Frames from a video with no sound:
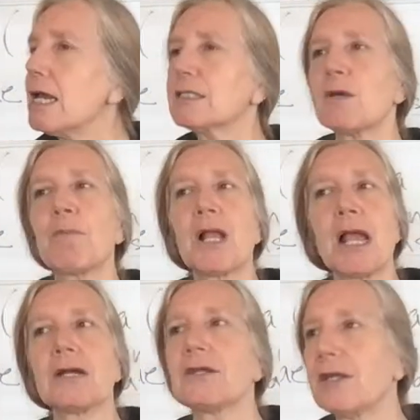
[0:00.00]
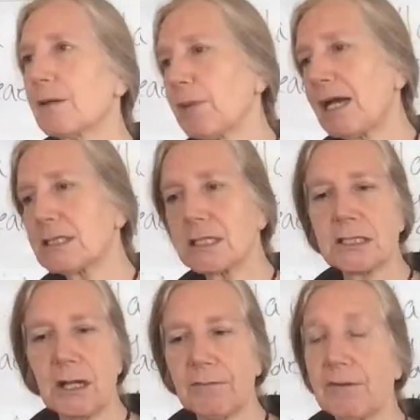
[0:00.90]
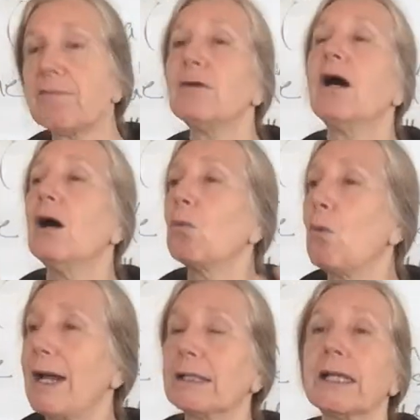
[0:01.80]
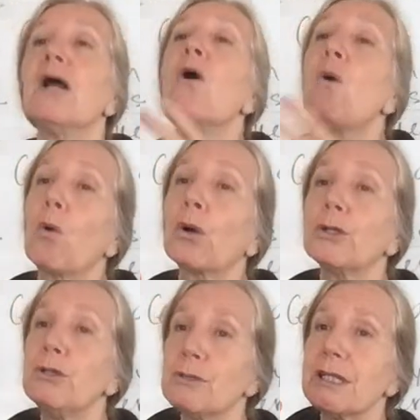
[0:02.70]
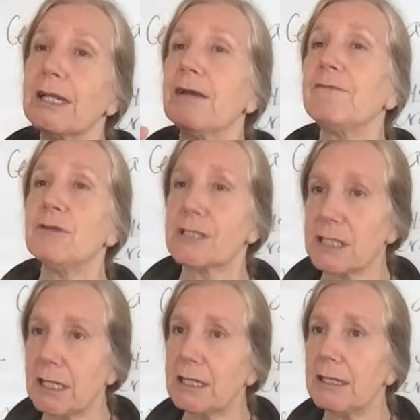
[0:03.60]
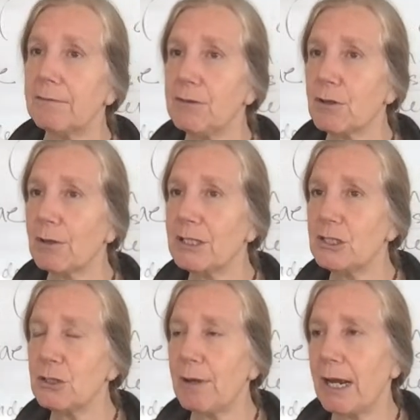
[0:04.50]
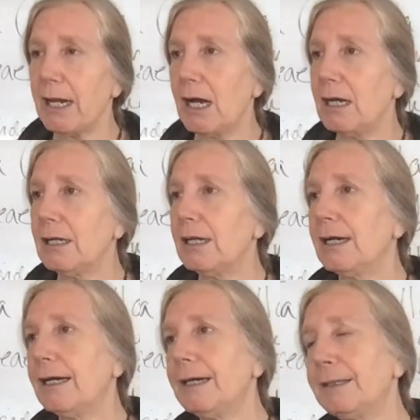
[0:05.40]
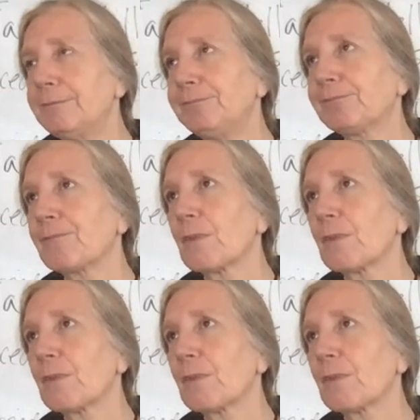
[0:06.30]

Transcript: It's a plant that applies itself uh, widely, or using if you see it, if you go into a uh, um,